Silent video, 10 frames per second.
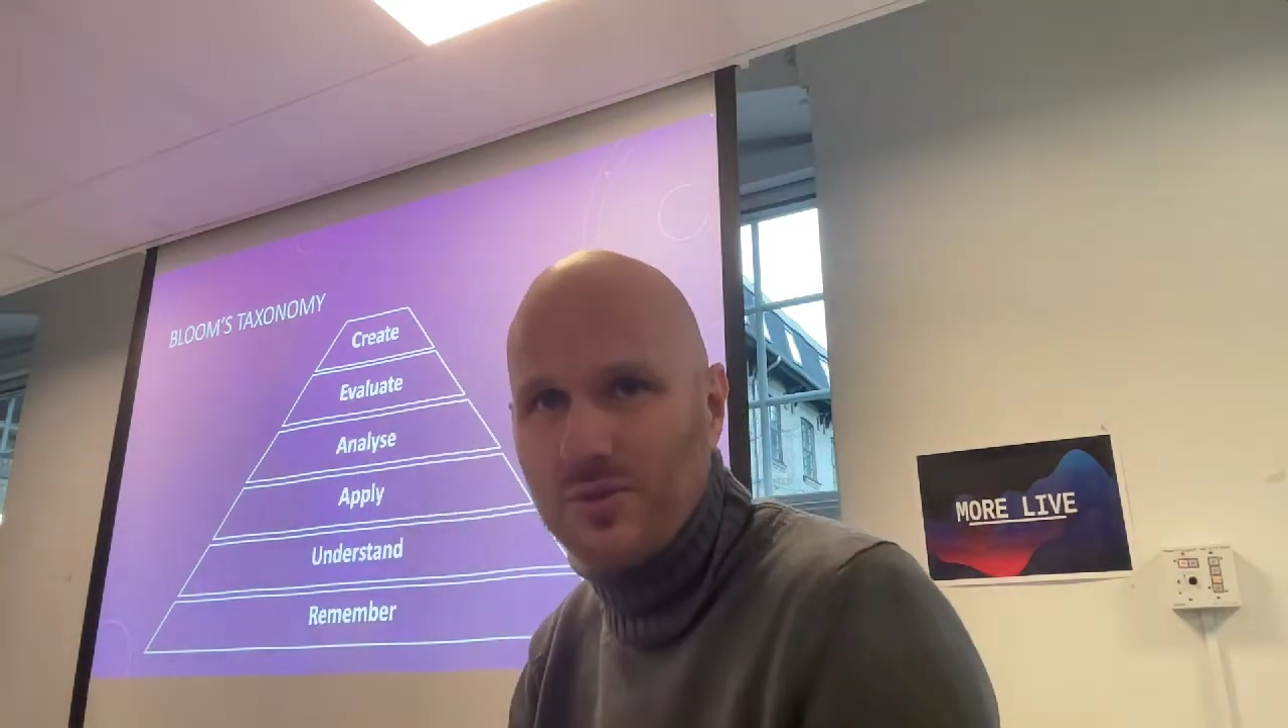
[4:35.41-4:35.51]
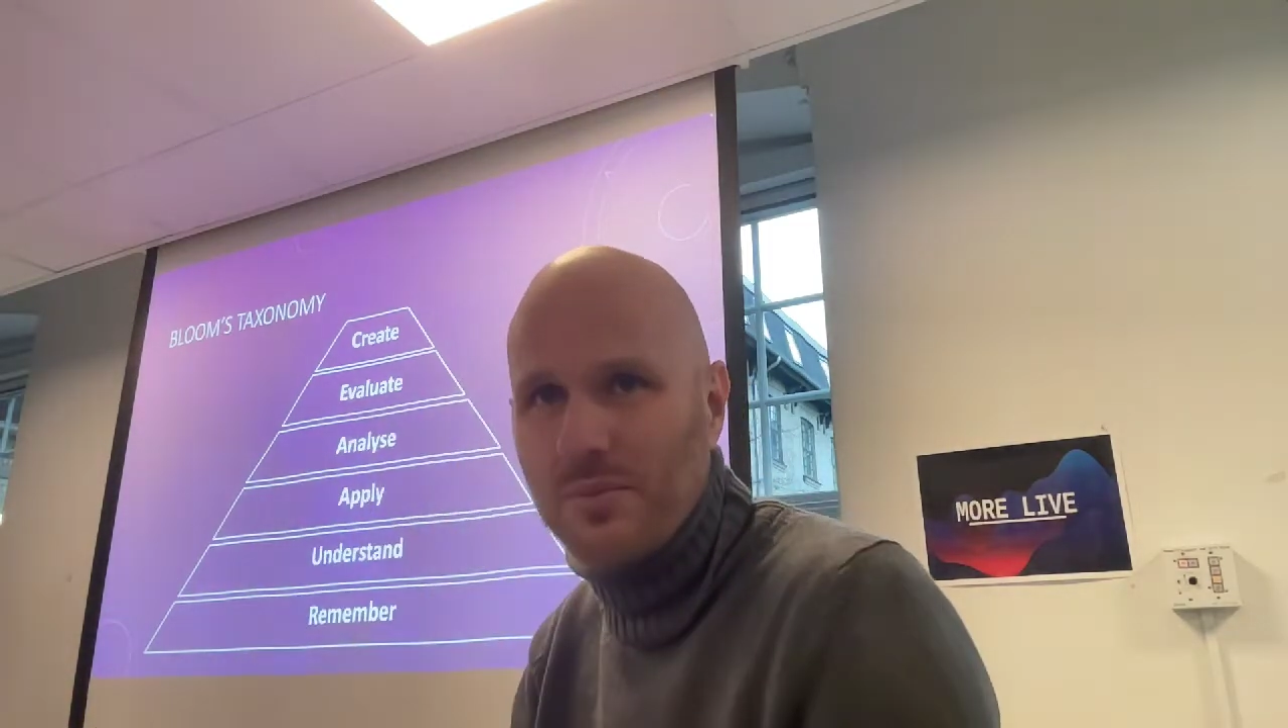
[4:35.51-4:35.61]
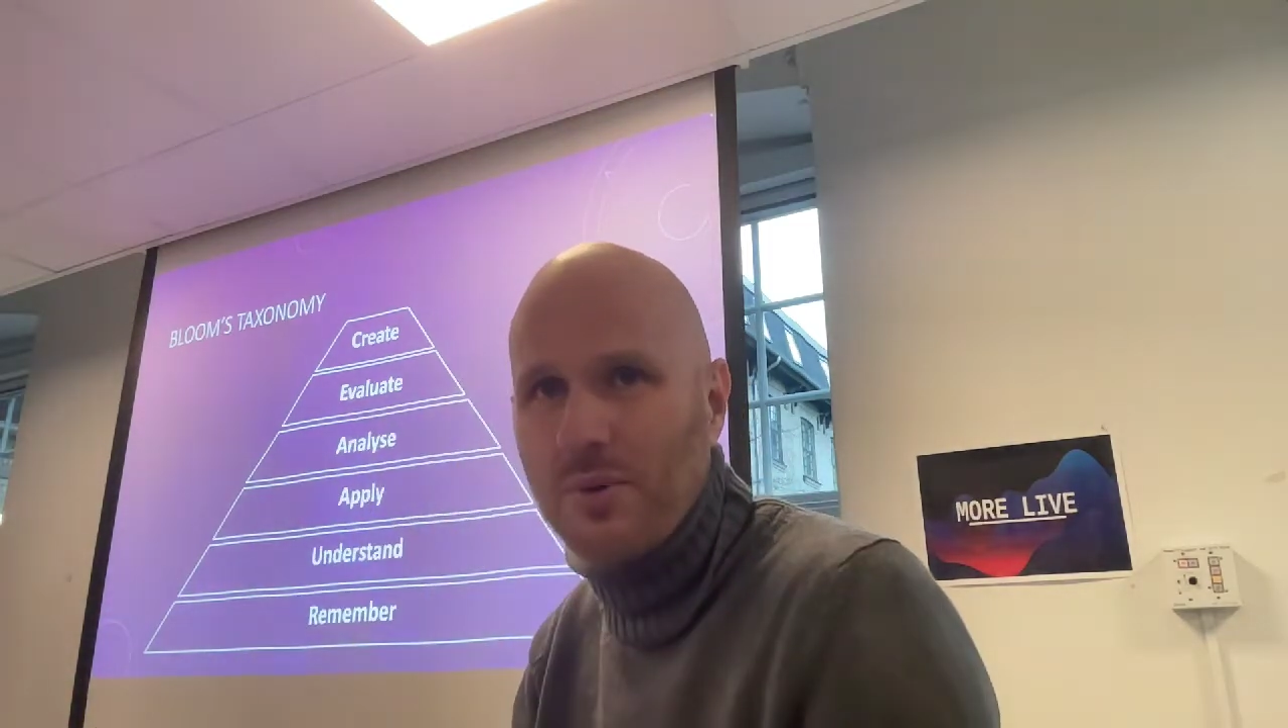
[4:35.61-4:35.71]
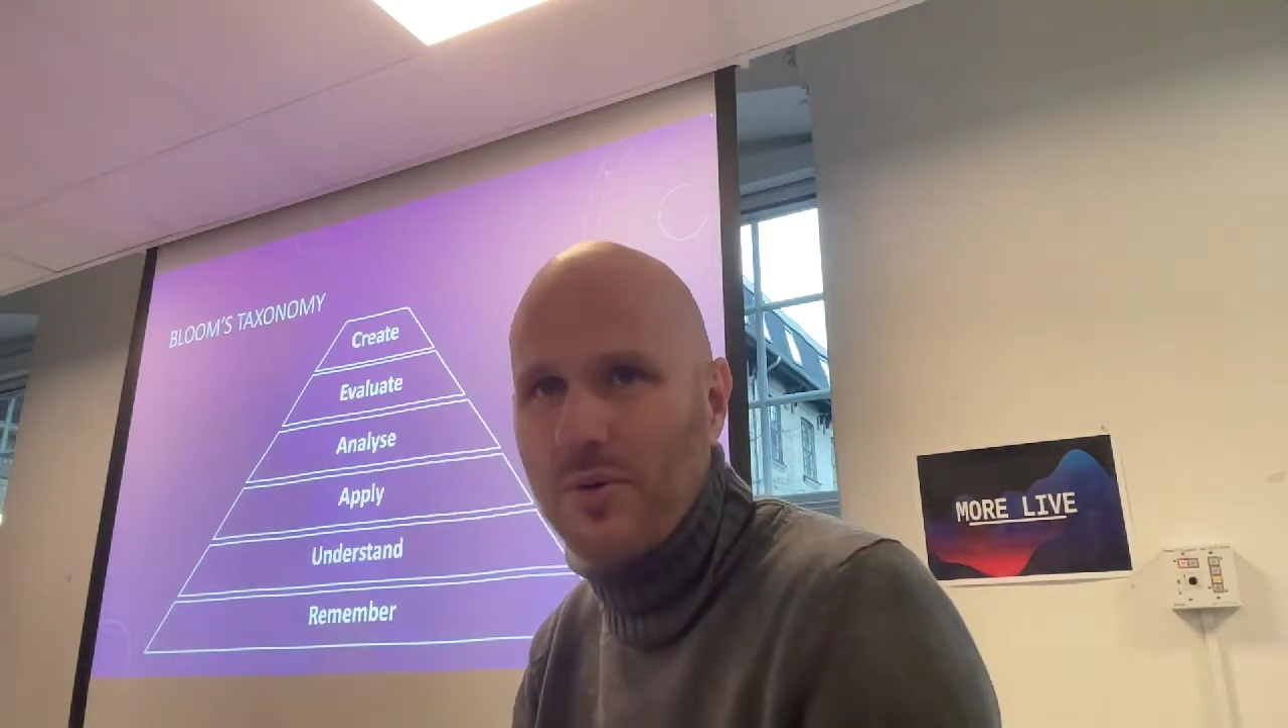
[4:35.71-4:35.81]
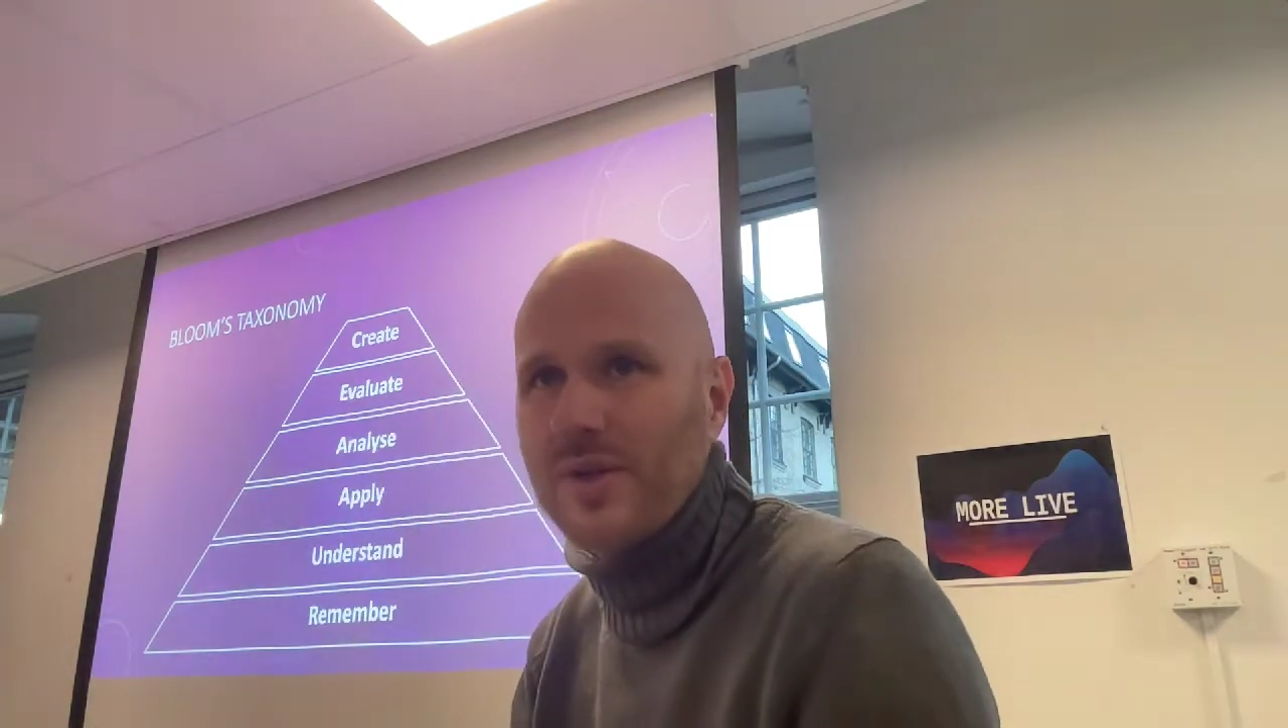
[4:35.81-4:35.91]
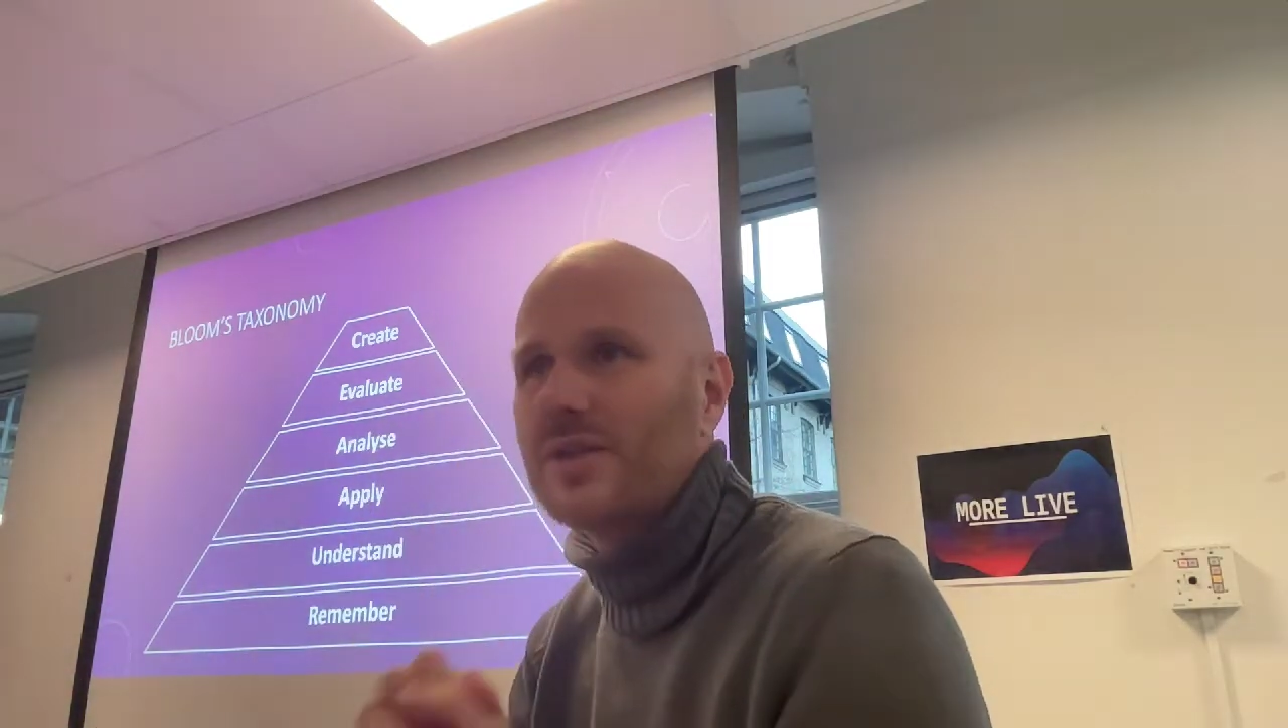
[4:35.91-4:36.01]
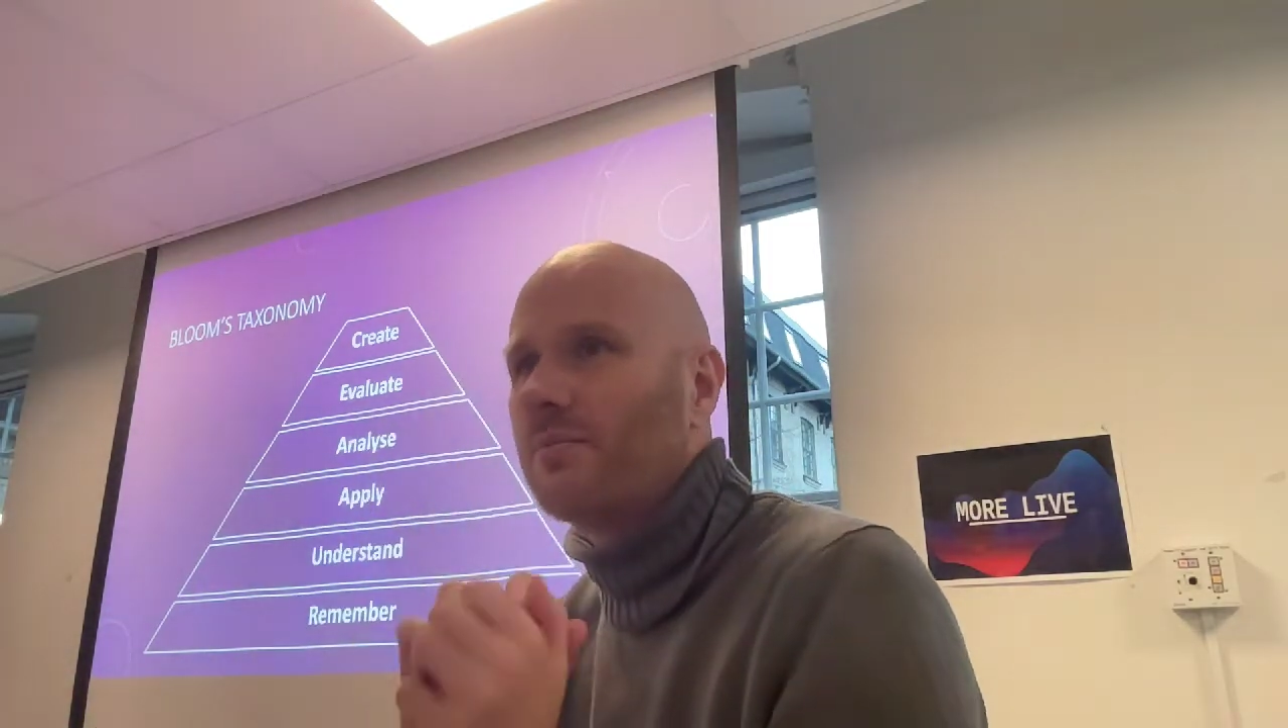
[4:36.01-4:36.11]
components.